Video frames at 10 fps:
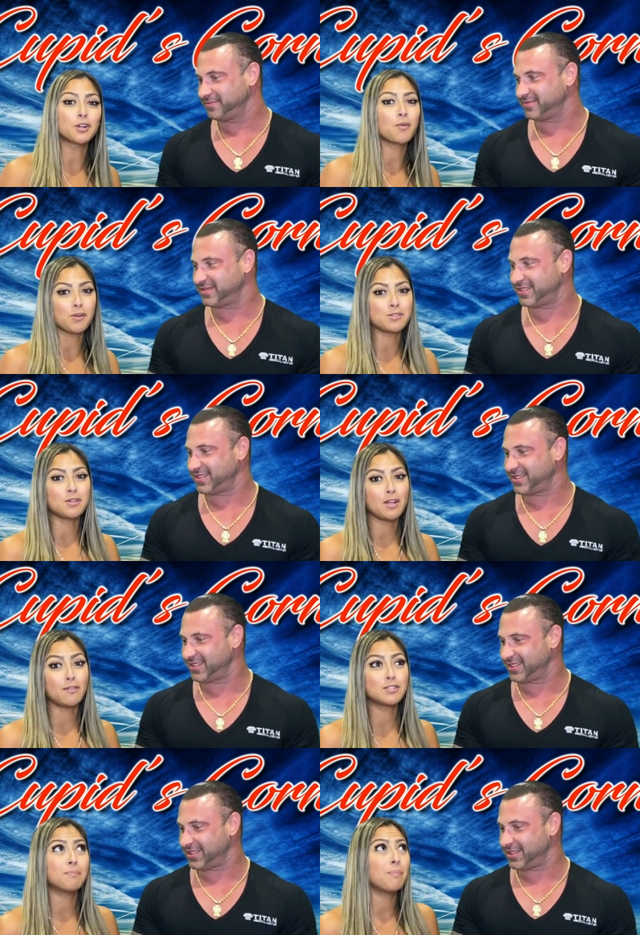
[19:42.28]
Speaker 1: your cortisol
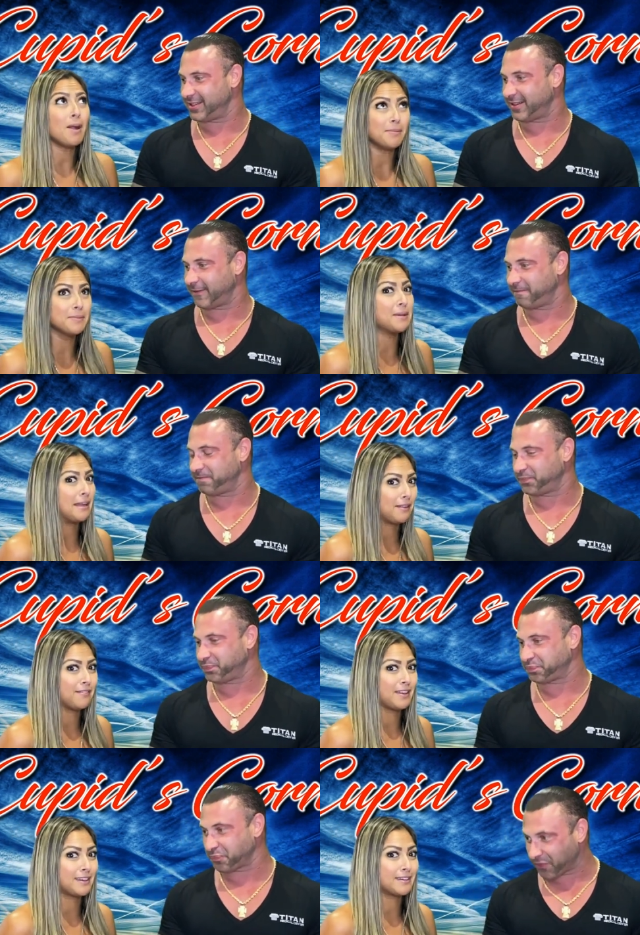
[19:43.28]
levels have probably been
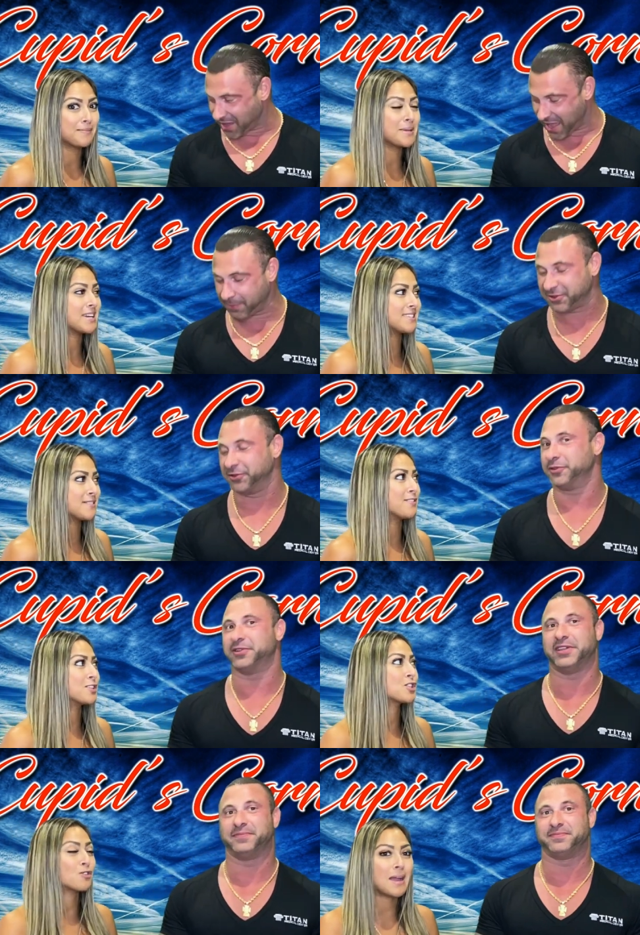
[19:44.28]
elevated
Speaker 2: because Absolutely. Of the
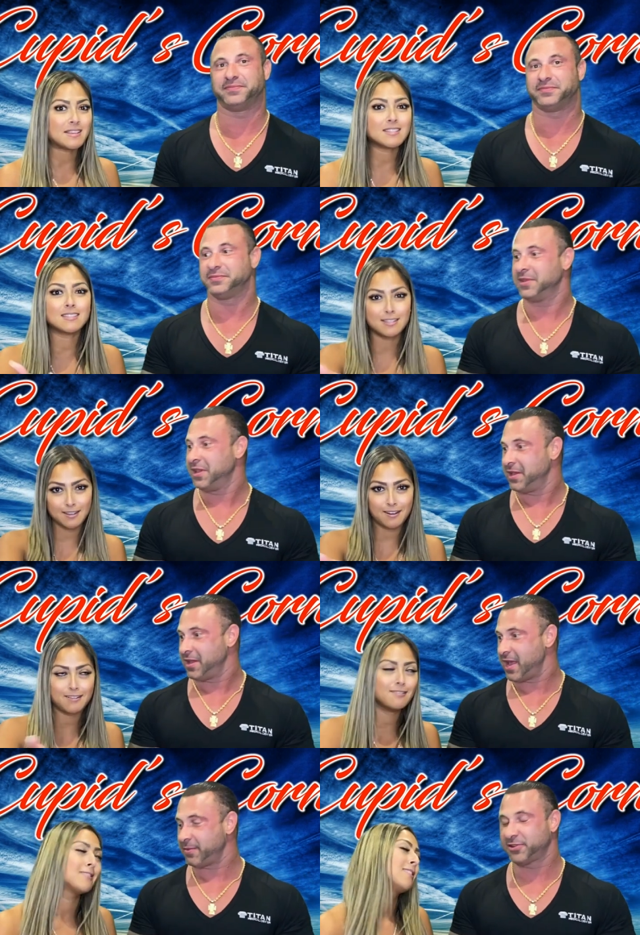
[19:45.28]
stress, you know?
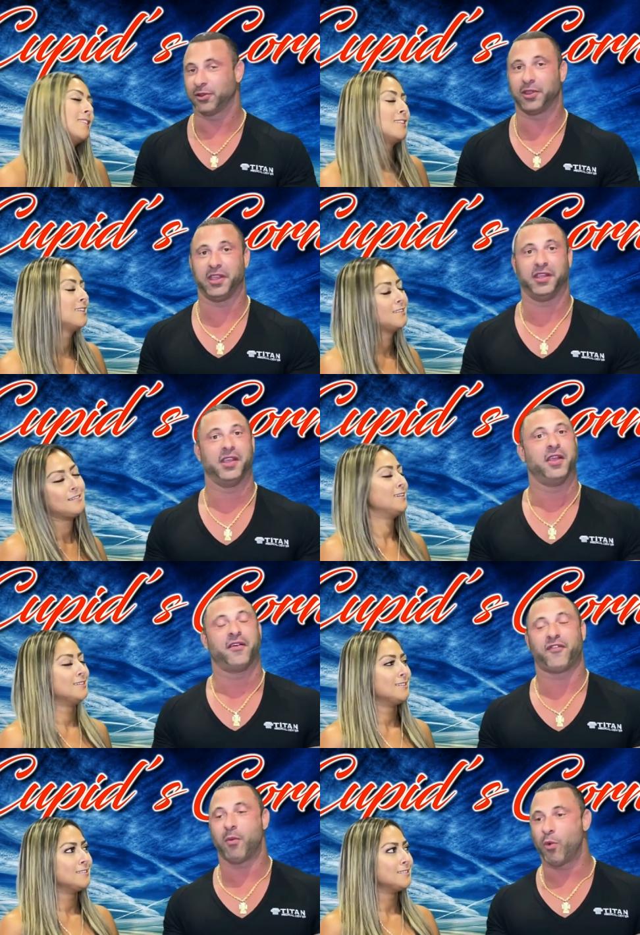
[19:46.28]
Absolutely.
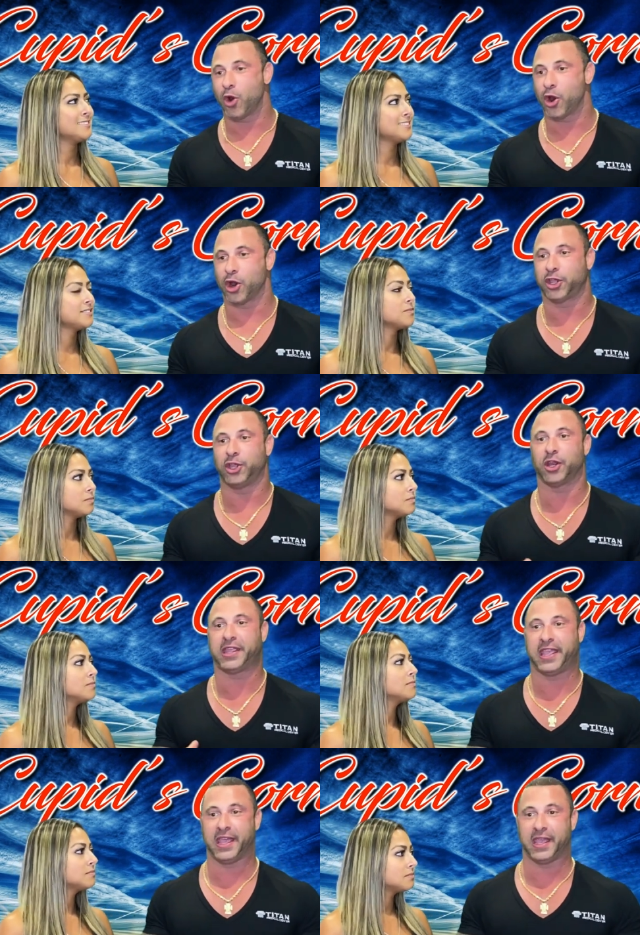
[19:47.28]
From work, your
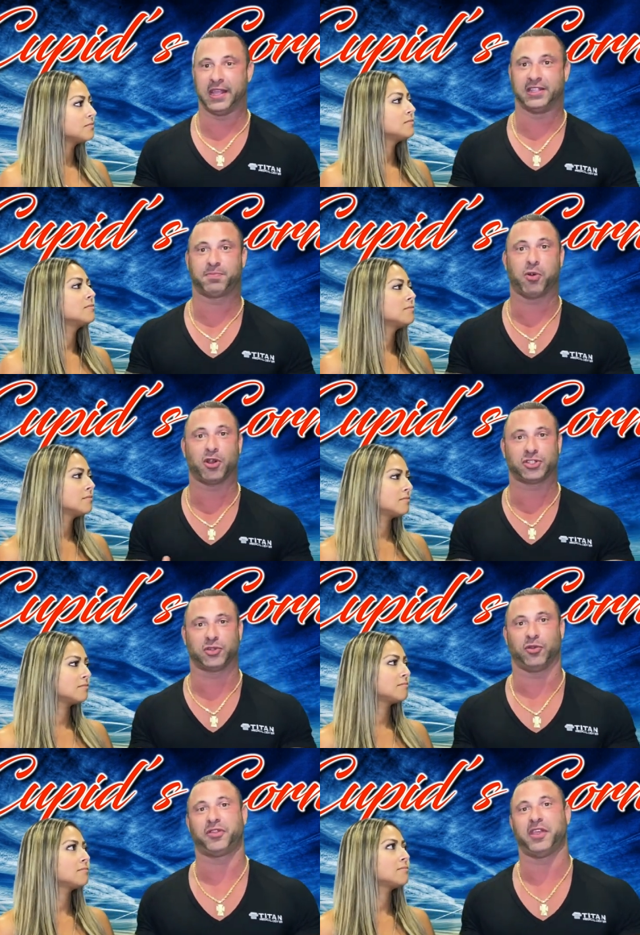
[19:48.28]
kids,
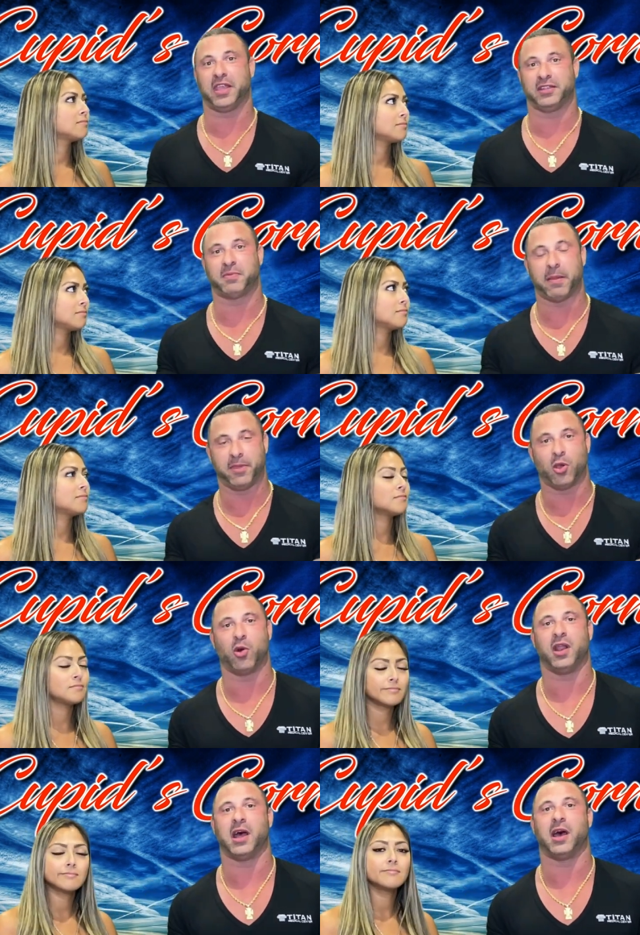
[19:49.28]
personal things might be going